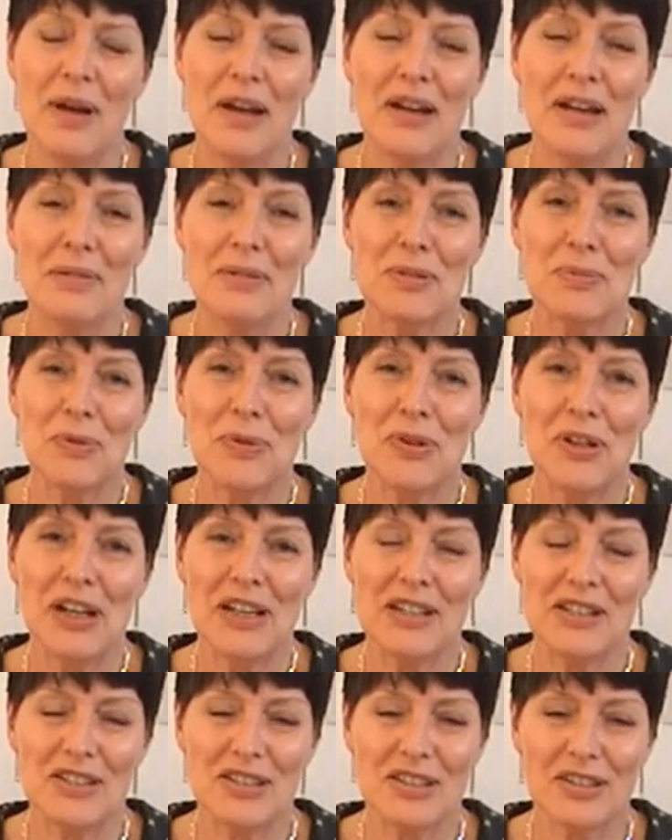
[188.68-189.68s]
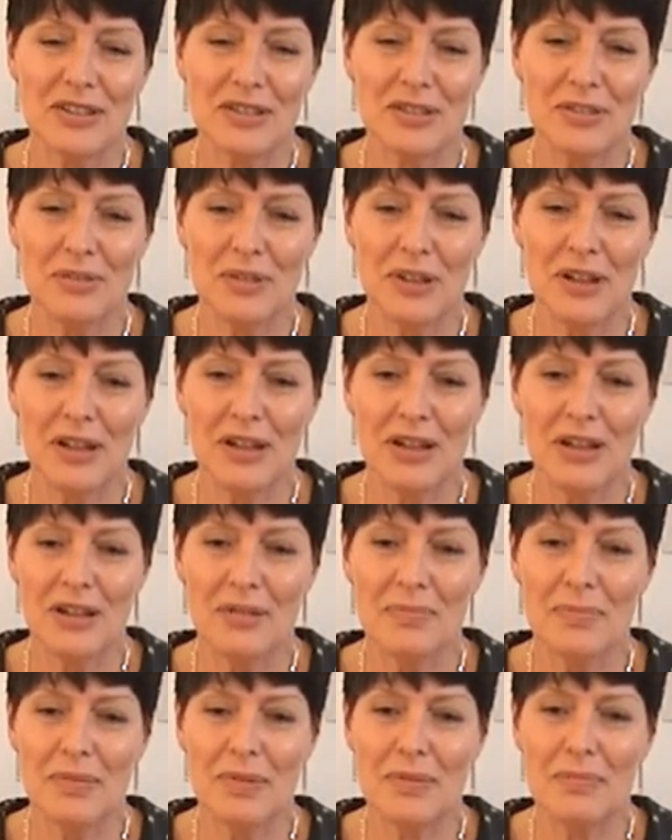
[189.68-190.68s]
Uh, my name is Maureen Askew,
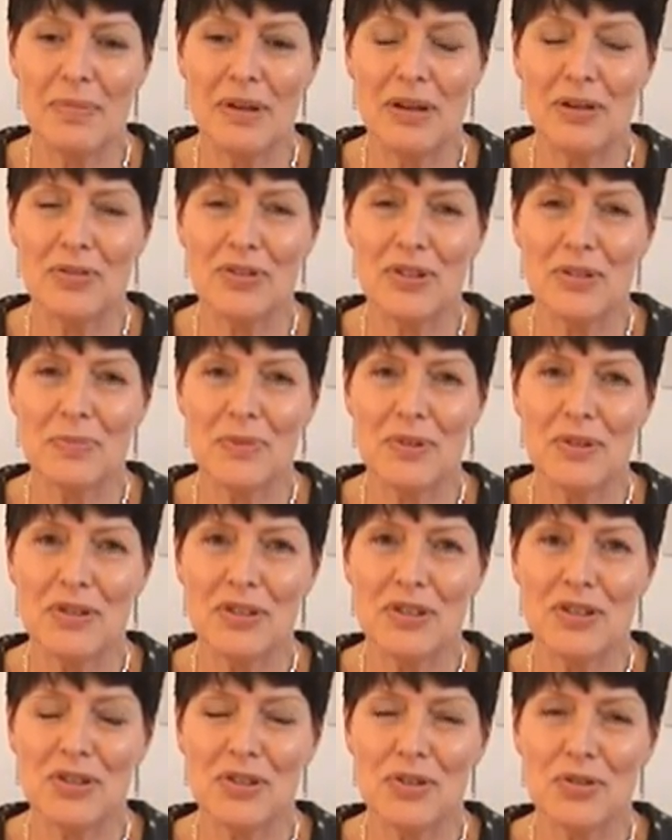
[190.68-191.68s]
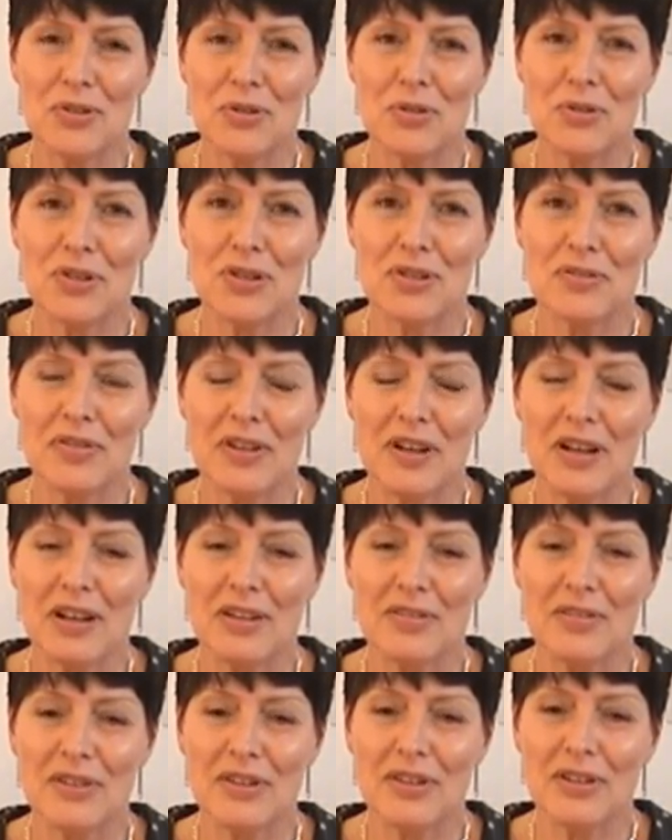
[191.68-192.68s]
um, my husband's a stroke
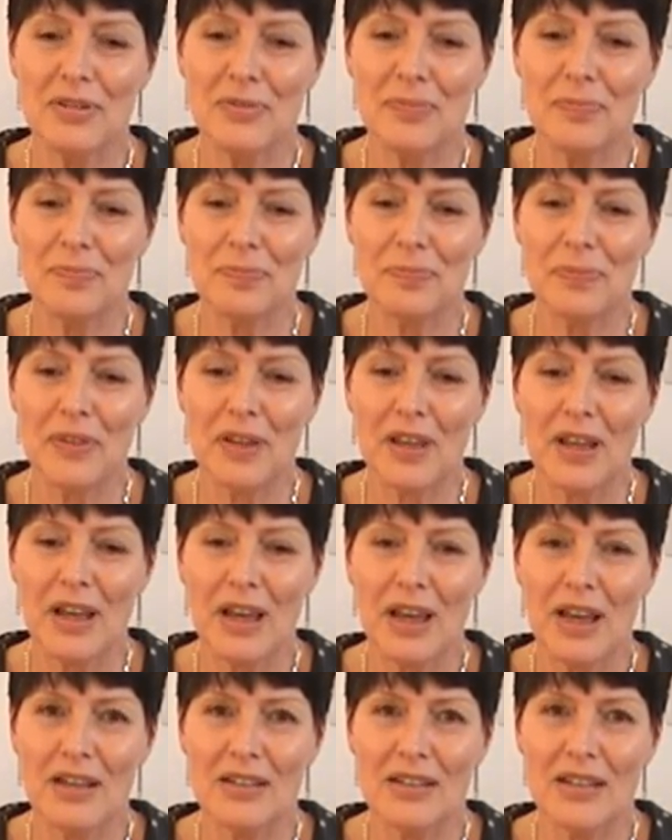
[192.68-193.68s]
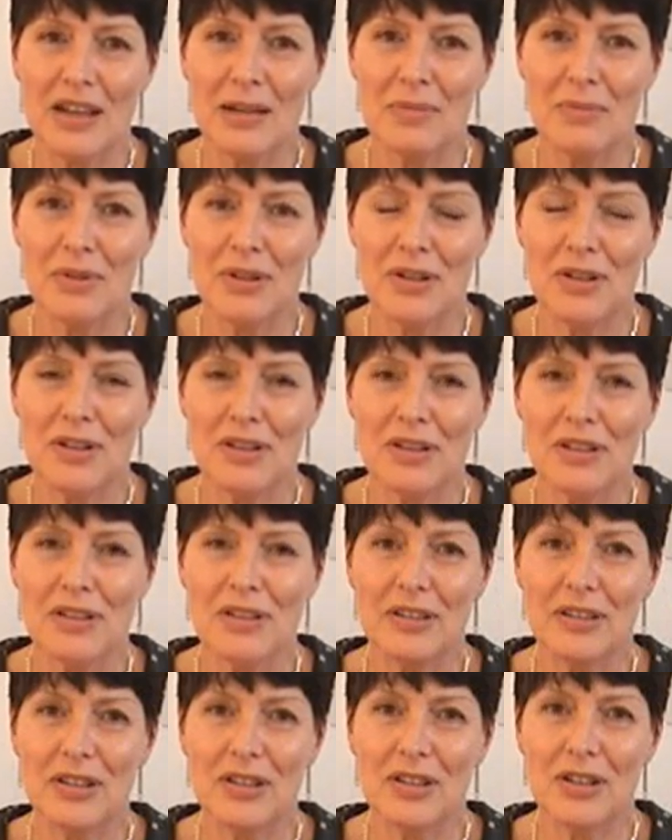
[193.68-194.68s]
survivor and I'm
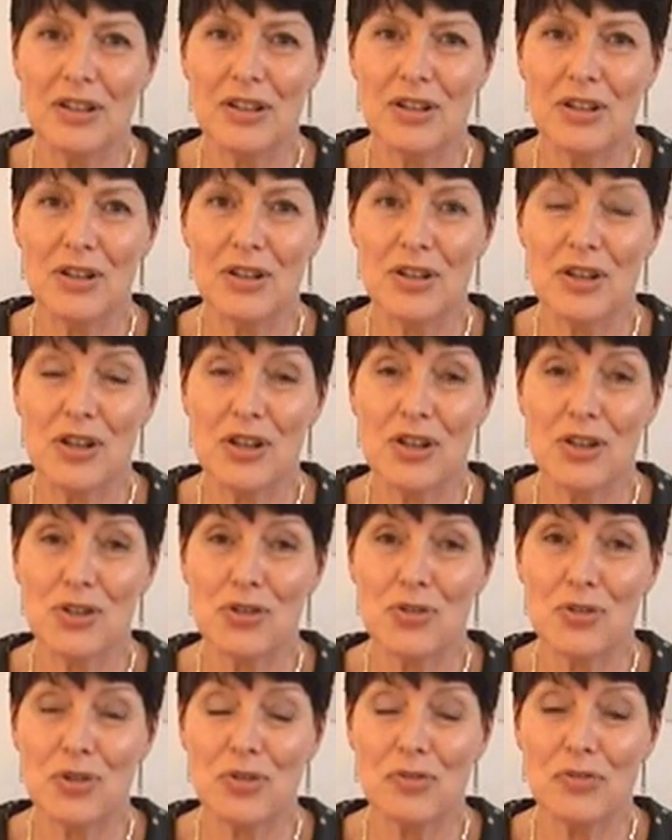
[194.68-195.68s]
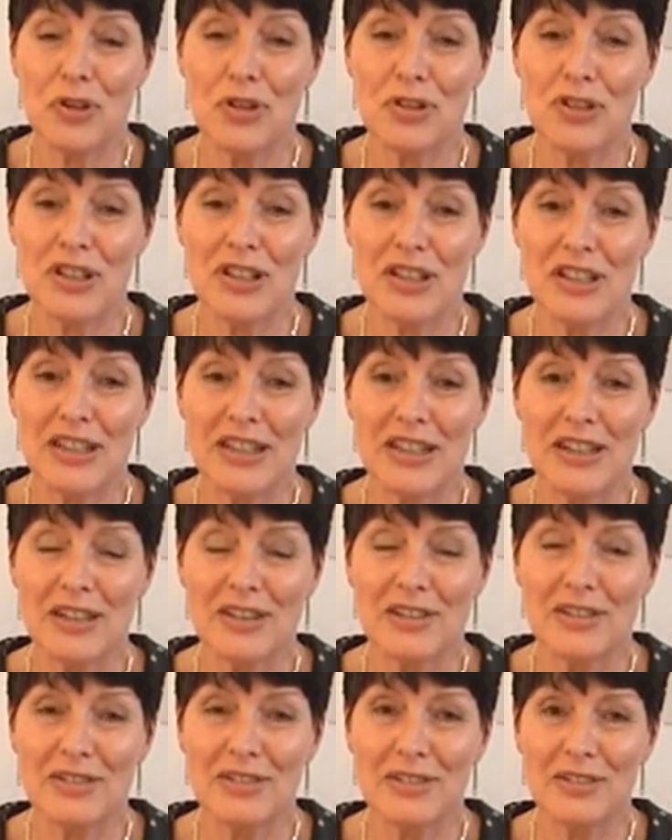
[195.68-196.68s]
a, a stroke
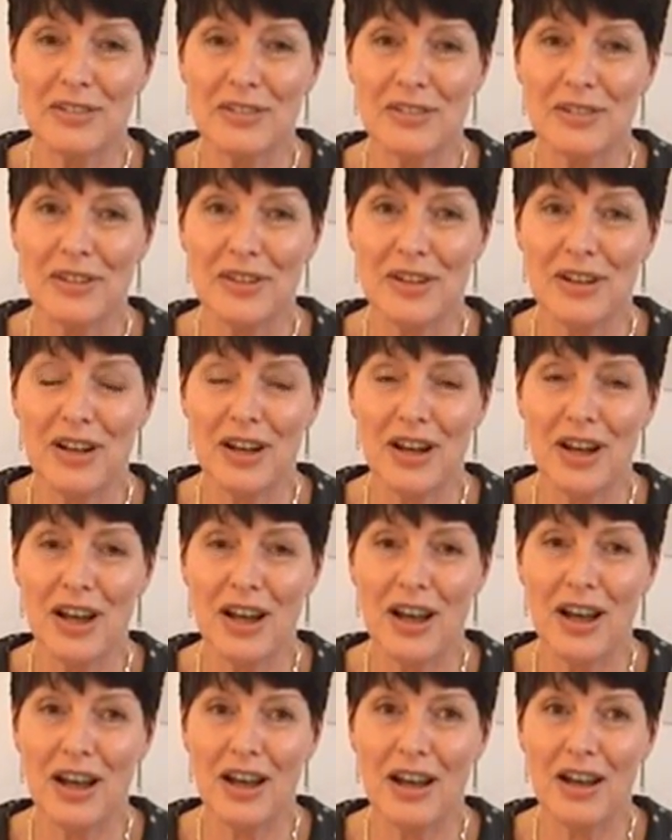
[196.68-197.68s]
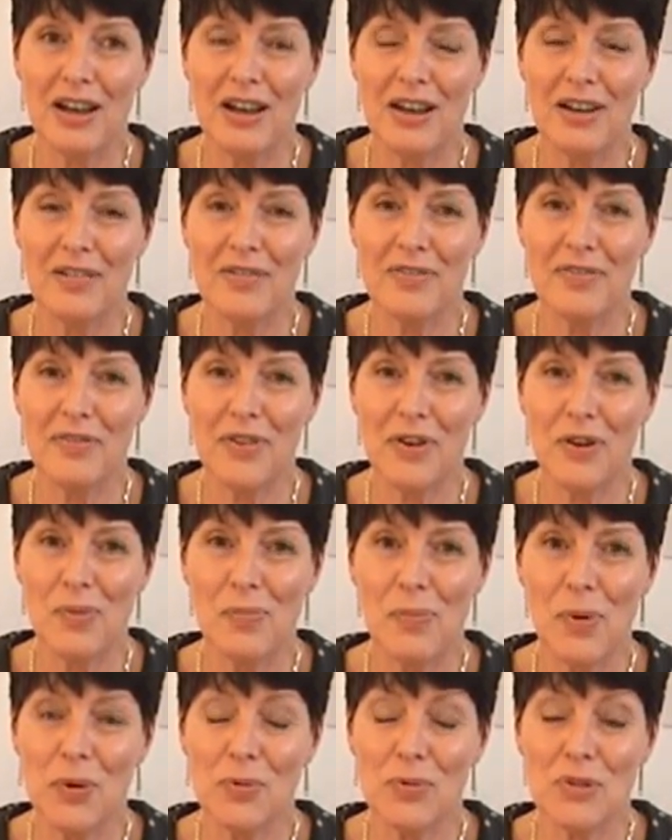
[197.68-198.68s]
volunteer uh,
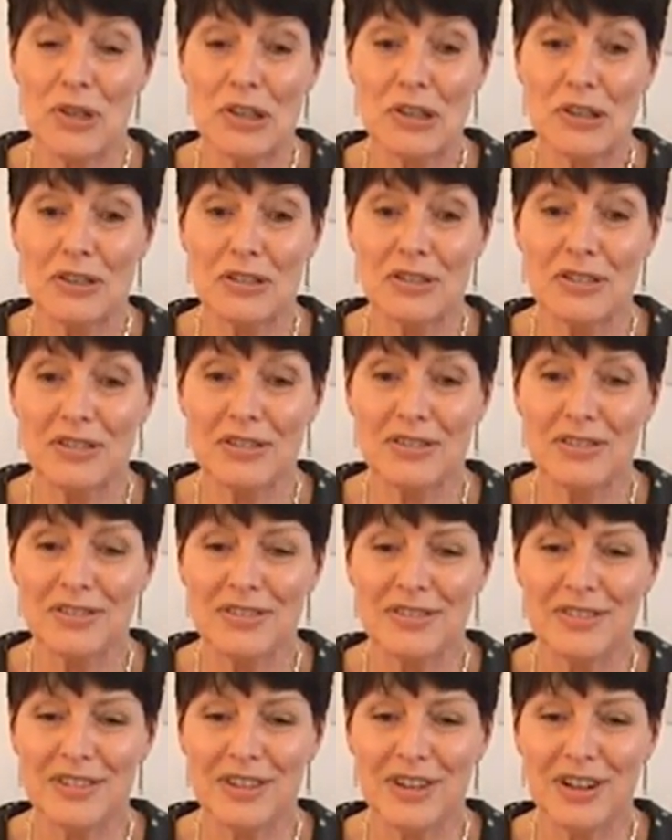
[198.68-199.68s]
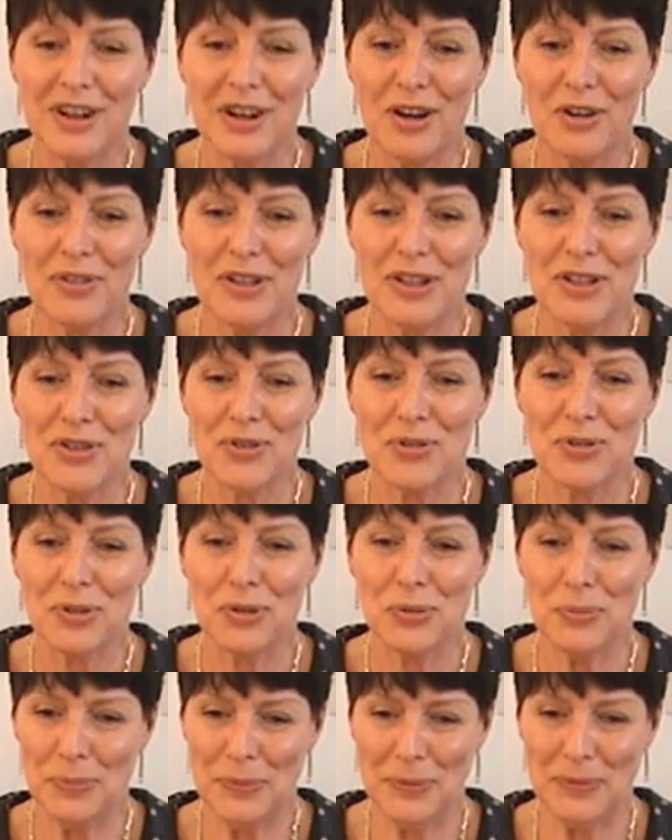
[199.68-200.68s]
for Bolton
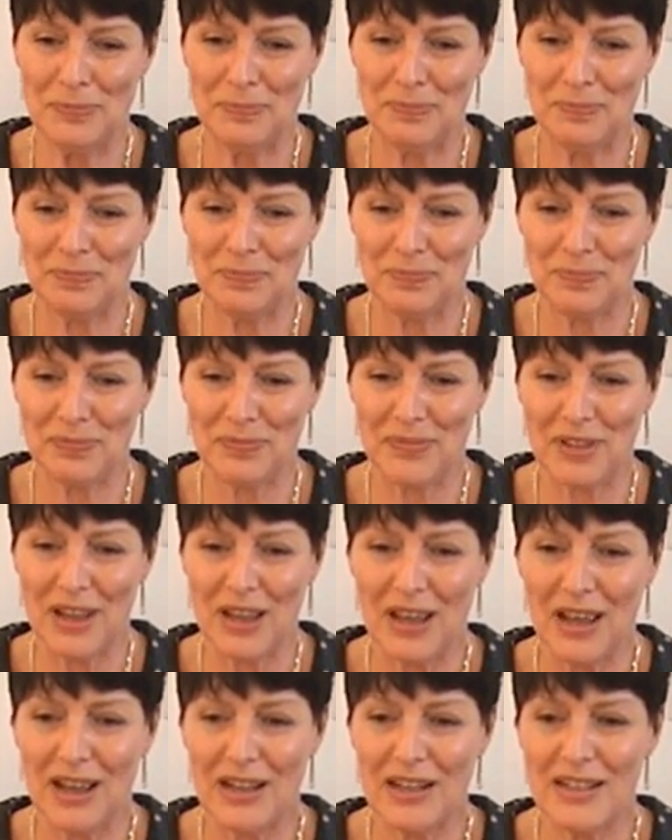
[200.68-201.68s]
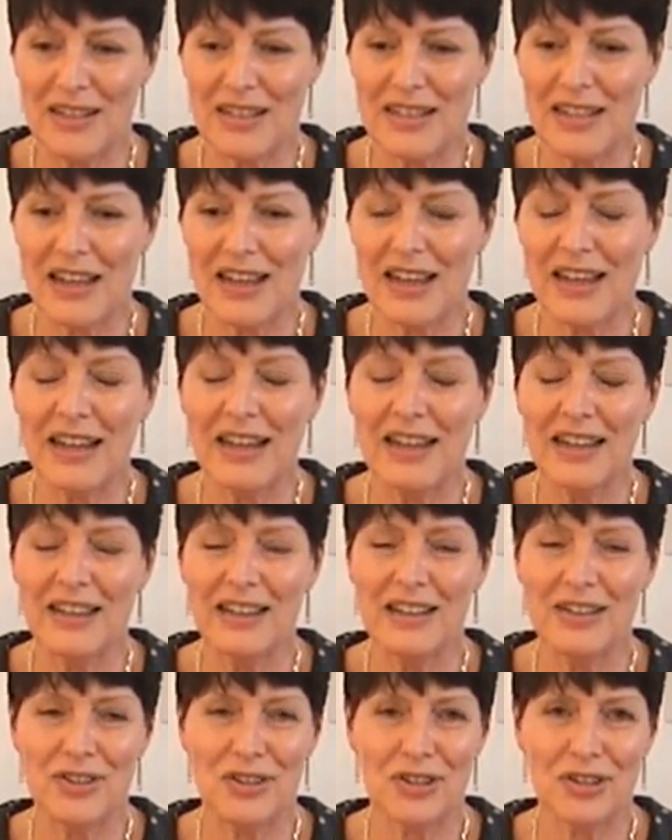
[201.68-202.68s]
Porridge Group and
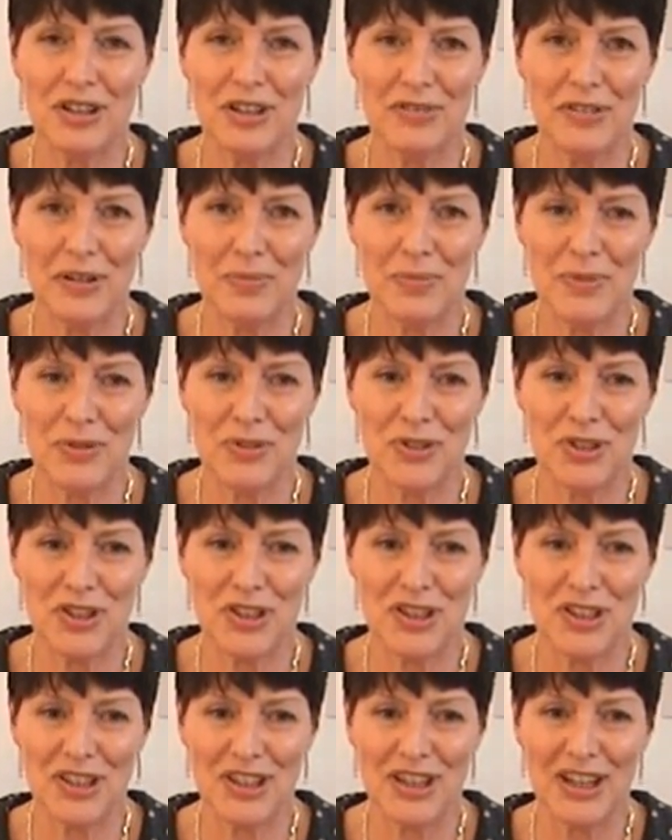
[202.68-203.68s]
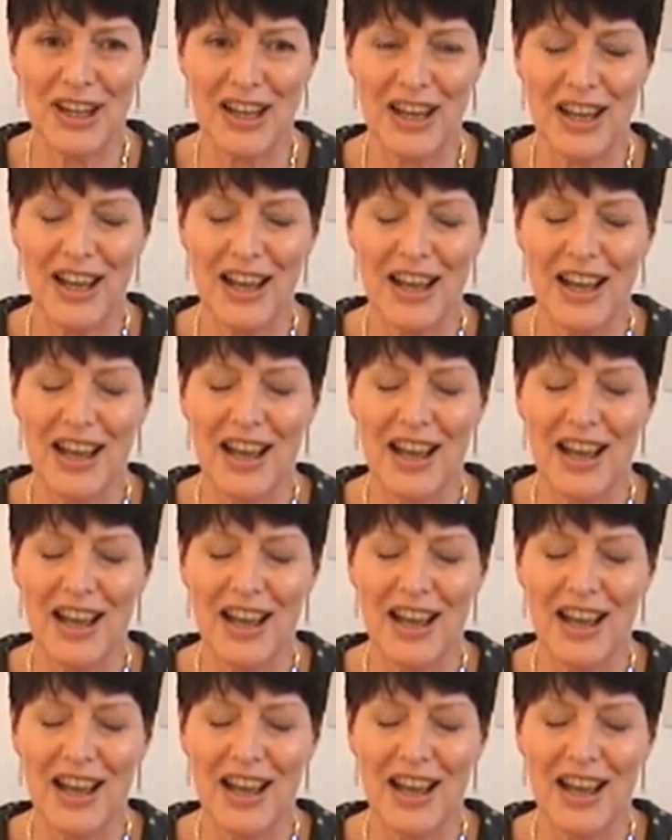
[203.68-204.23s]
I enjoy it very much.